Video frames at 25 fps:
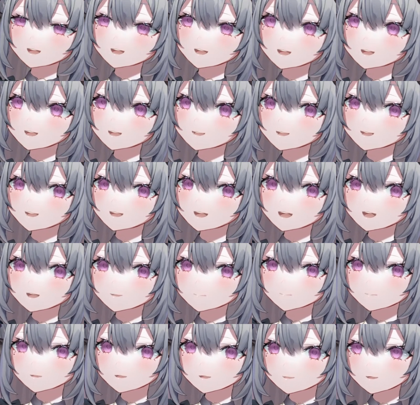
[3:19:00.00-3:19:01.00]
the singy
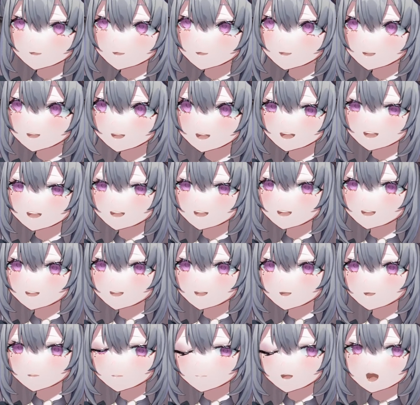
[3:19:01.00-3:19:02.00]
mood.
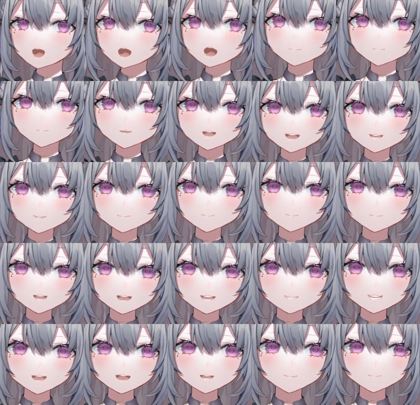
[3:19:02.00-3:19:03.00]
But I'll pace
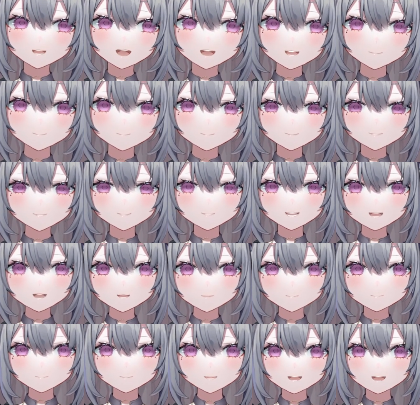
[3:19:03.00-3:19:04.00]
myself. I won't
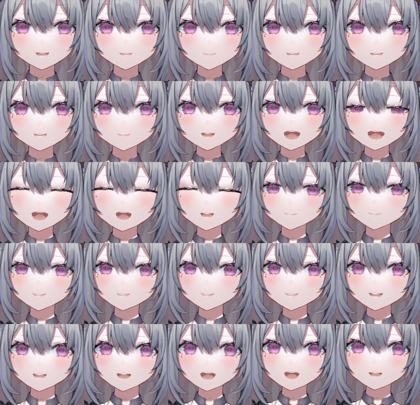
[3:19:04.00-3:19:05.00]
sing for like two
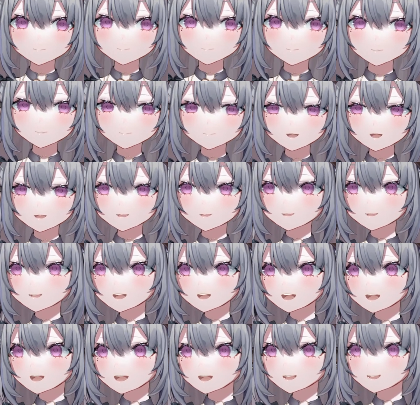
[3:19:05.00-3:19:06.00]
hours again. Maybe I'll do
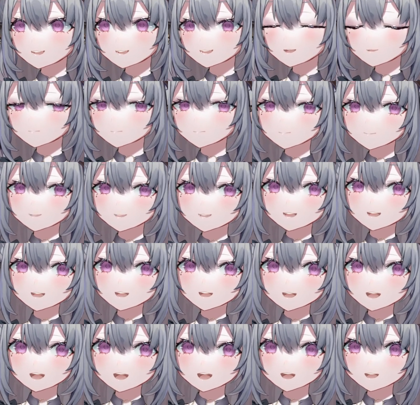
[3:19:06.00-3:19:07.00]
like some
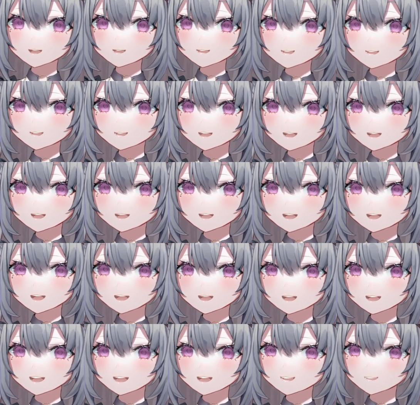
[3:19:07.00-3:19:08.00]
singies.
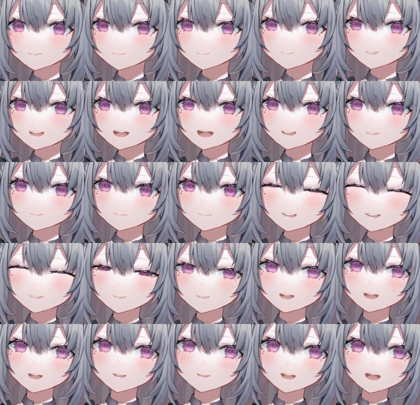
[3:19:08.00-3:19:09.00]
Maybe,
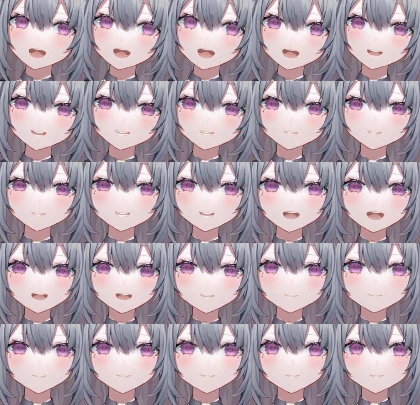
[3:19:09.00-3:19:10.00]
maybe. I won't I
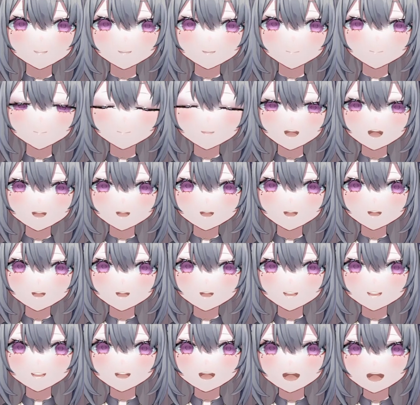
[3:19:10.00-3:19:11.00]
won't go like
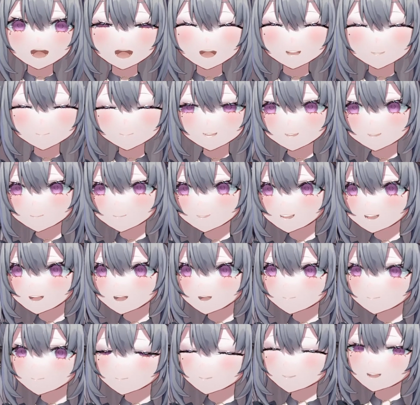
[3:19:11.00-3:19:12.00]
all ham. I won't
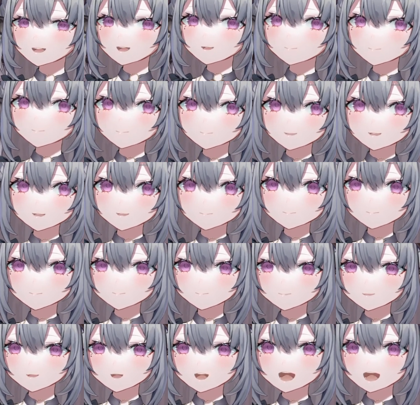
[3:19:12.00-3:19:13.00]
sing for like three or
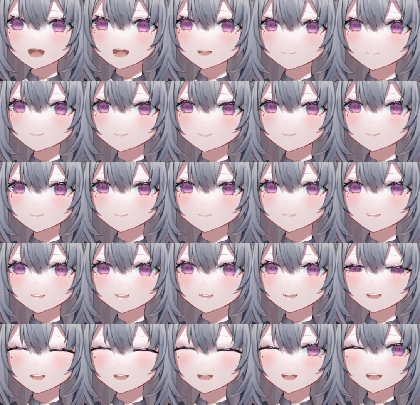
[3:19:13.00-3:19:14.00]
four hours or
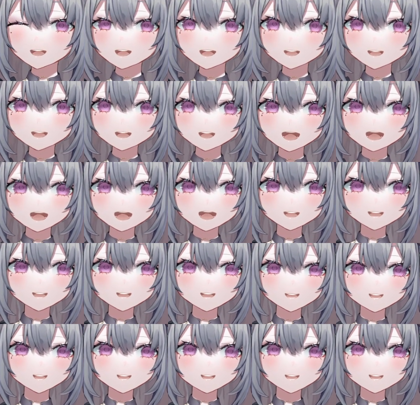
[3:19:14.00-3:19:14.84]
anything like that.